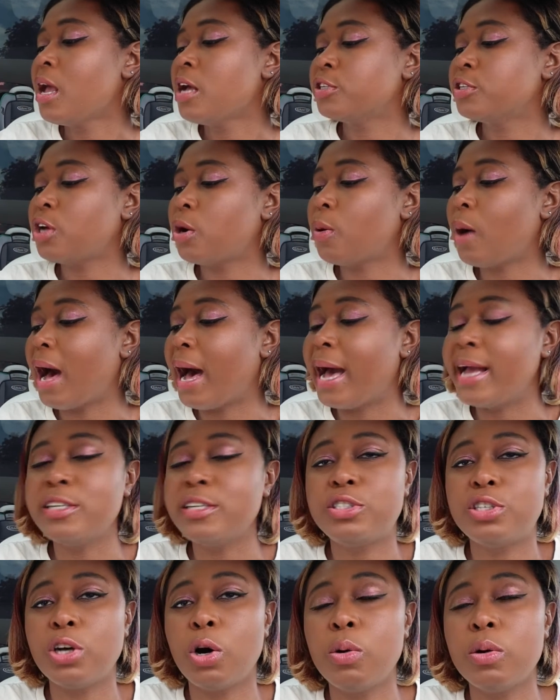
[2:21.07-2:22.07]
So I
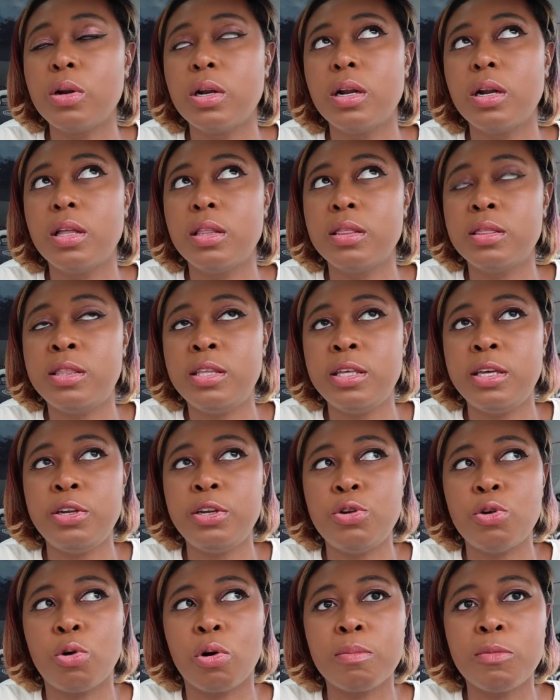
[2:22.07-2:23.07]
don't,
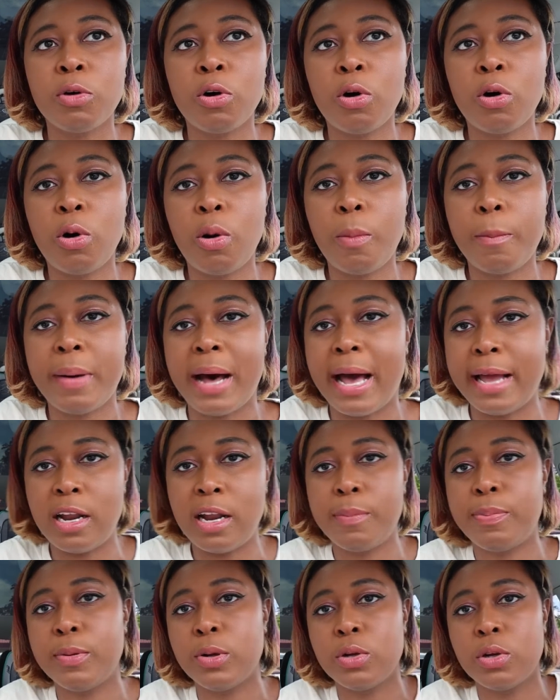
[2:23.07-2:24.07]
the normal
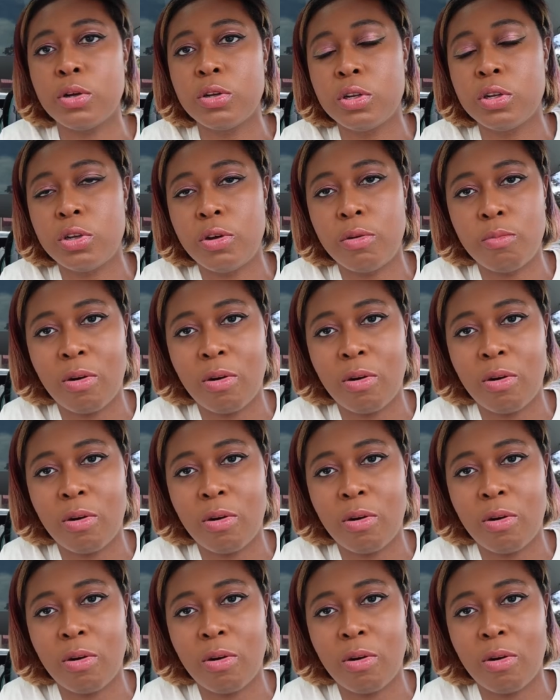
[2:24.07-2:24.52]
pineapple